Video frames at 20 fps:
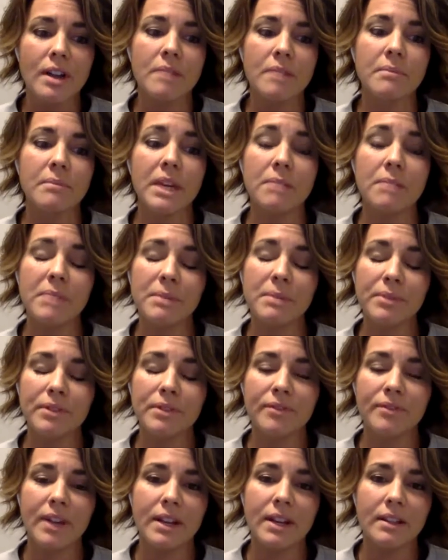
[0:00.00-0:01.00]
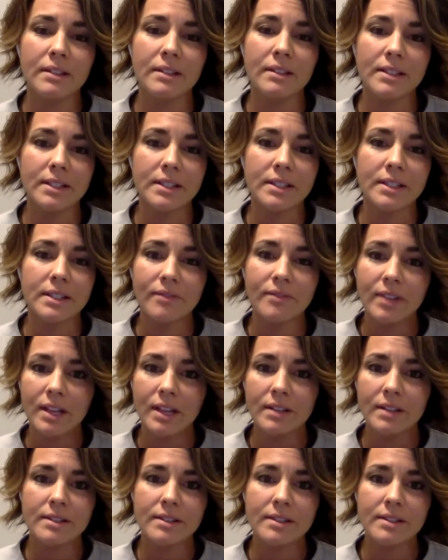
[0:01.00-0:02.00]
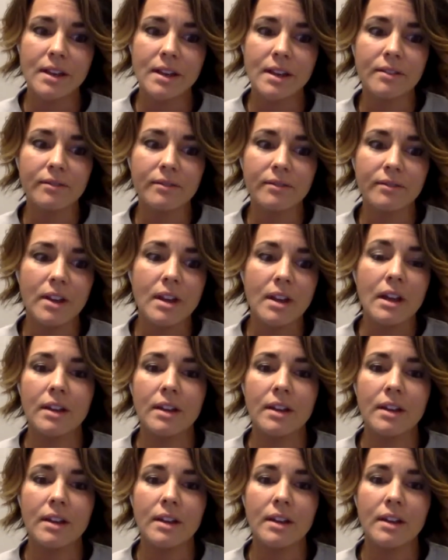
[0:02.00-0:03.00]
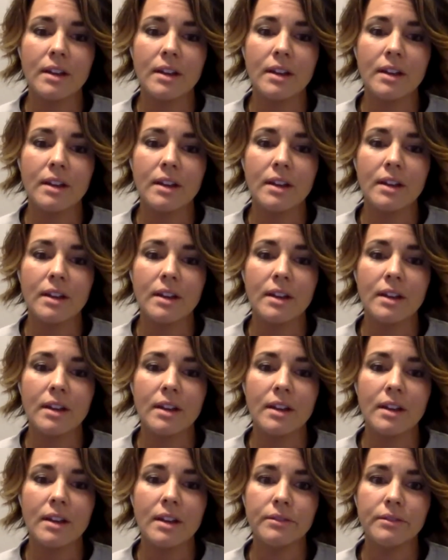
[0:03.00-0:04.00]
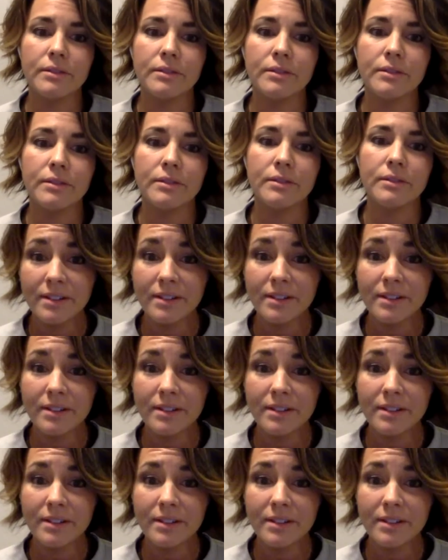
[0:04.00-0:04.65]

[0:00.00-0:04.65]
many people are finding the significance of not only physical health, but mental health.